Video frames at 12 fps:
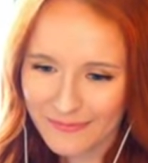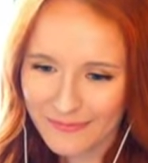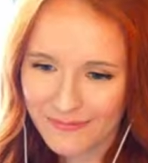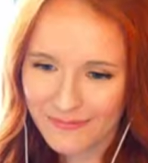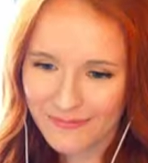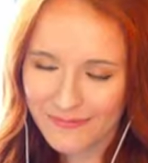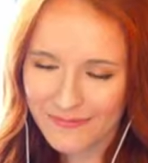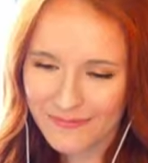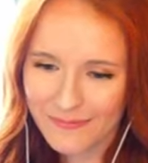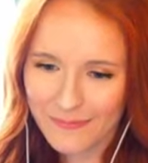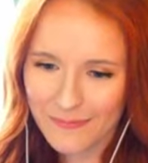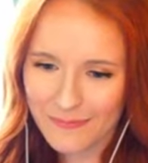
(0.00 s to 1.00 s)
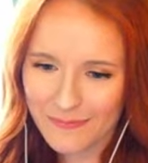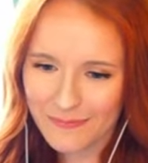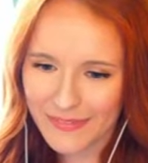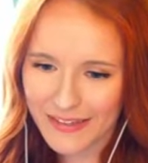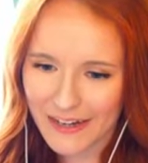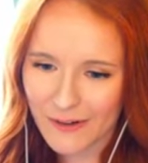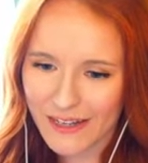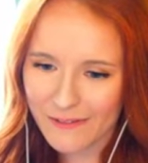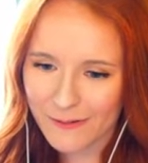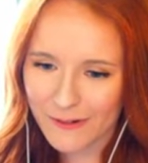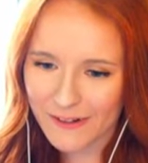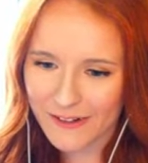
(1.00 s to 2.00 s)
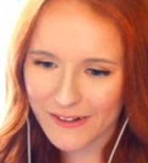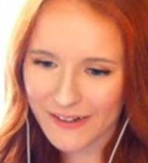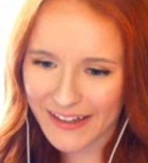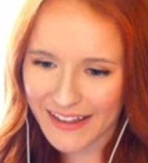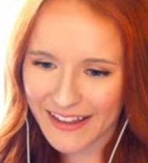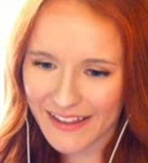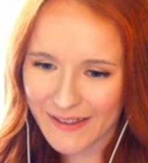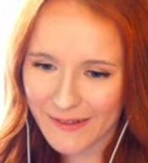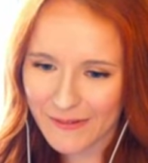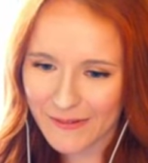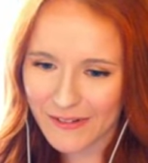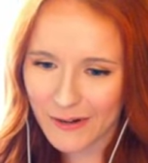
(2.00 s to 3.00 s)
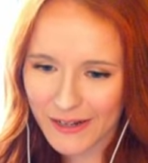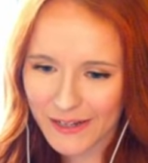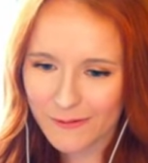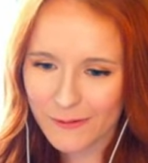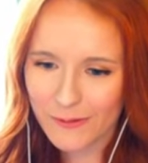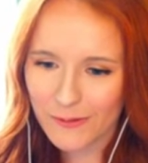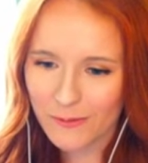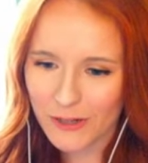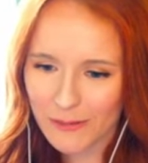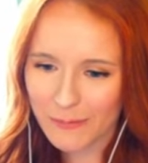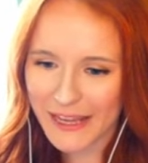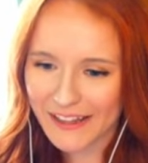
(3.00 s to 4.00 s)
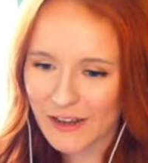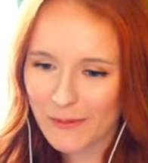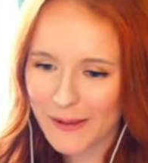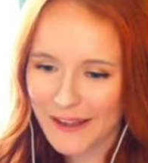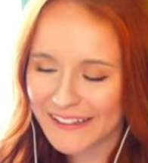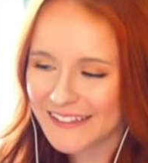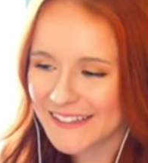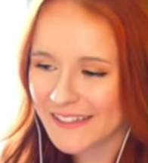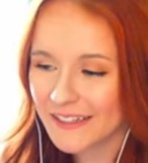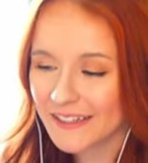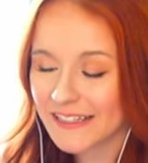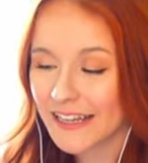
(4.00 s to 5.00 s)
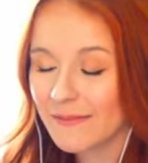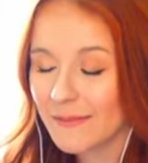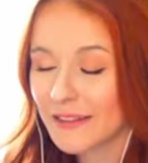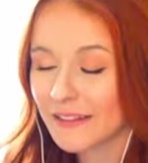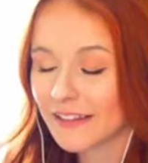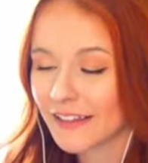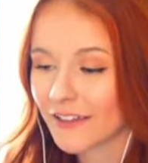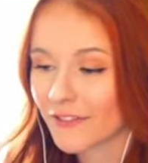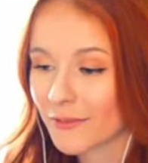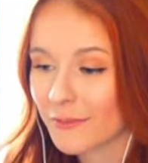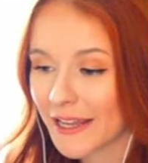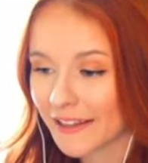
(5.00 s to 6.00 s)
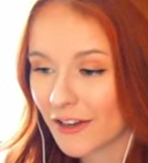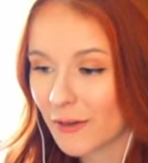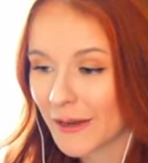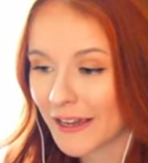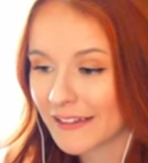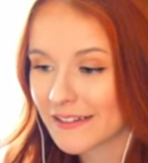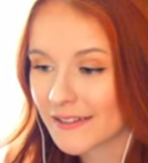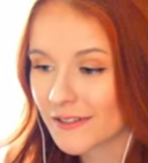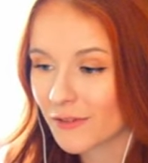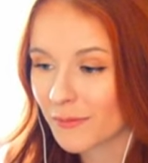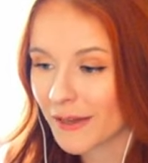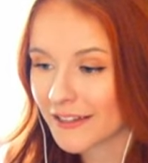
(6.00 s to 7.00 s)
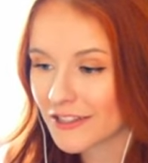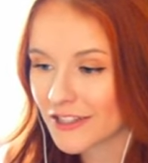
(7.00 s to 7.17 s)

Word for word: Hurray mm, hooray for, uh, hooray for work Paleo Pines. Goodness, I've been loving Paleo Pines so much.